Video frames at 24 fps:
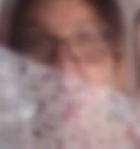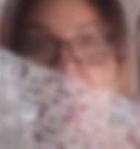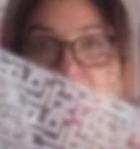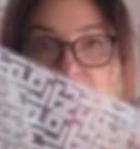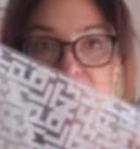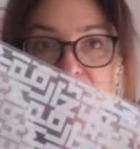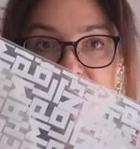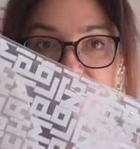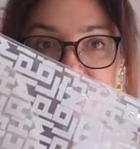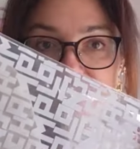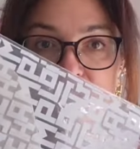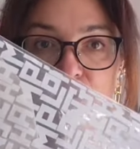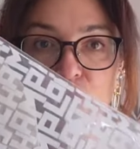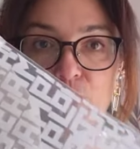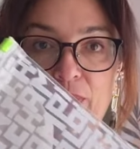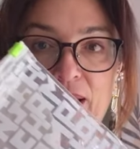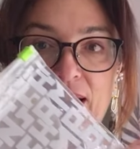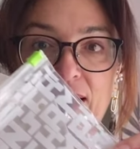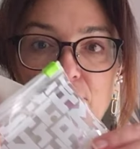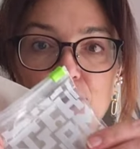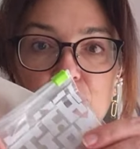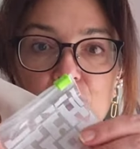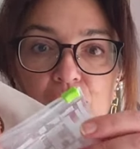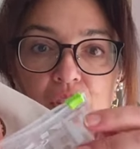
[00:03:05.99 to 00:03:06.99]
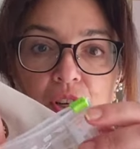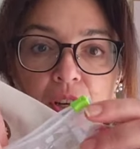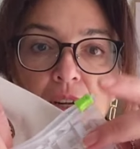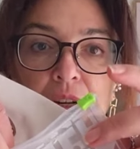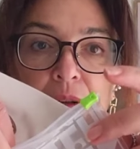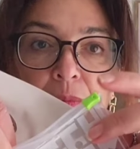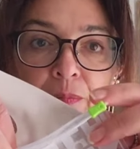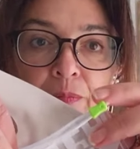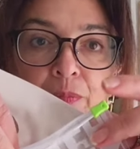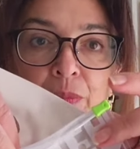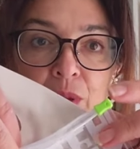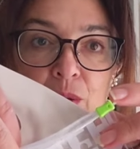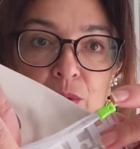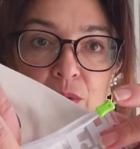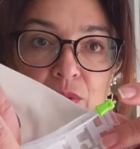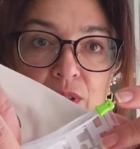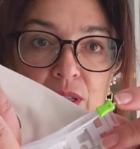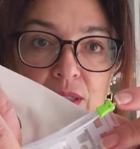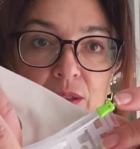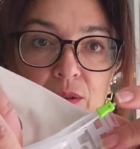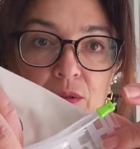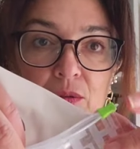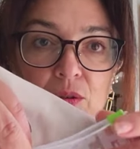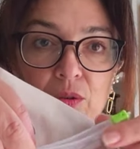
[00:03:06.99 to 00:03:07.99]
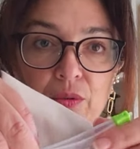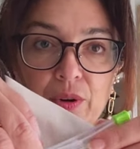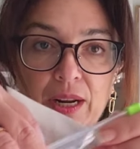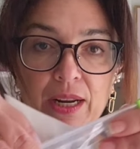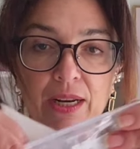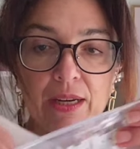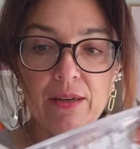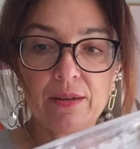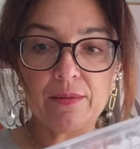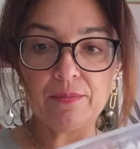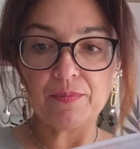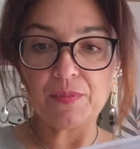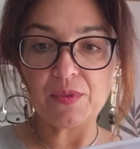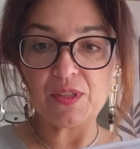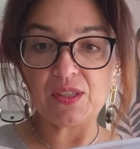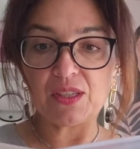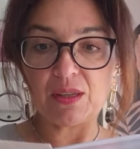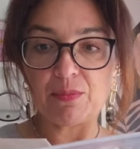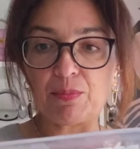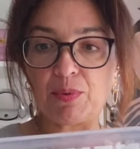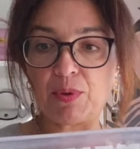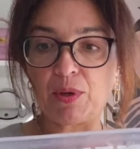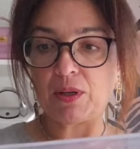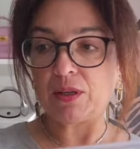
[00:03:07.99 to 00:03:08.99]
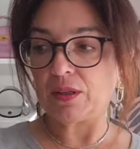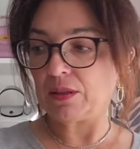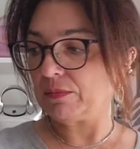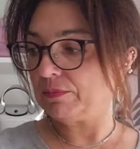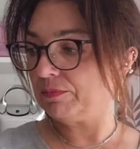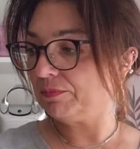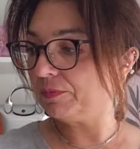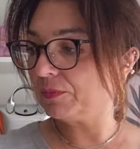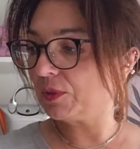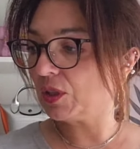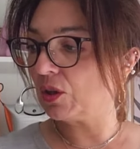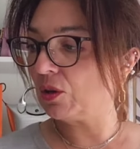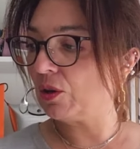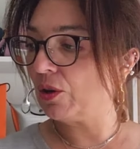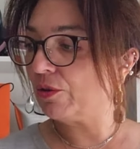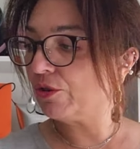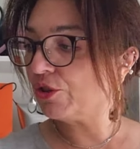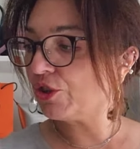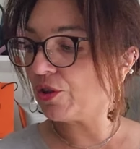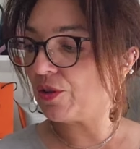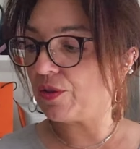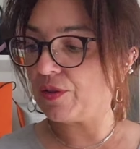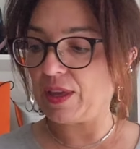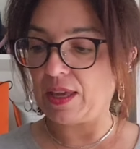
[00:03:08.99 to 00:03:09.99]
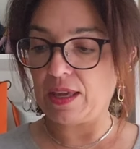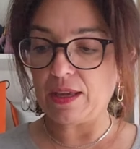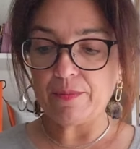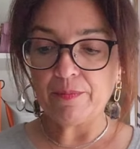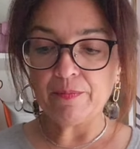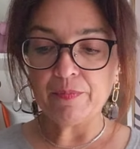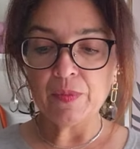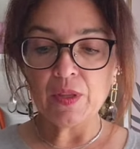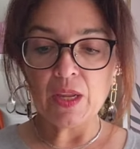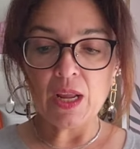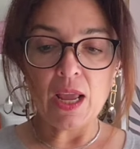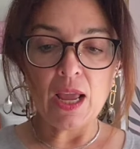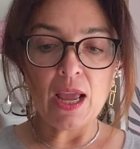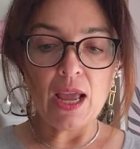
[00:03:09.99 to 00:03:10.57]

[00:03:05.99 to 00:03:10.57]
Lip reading: It came in this little pouch with the little green zipper closure thing.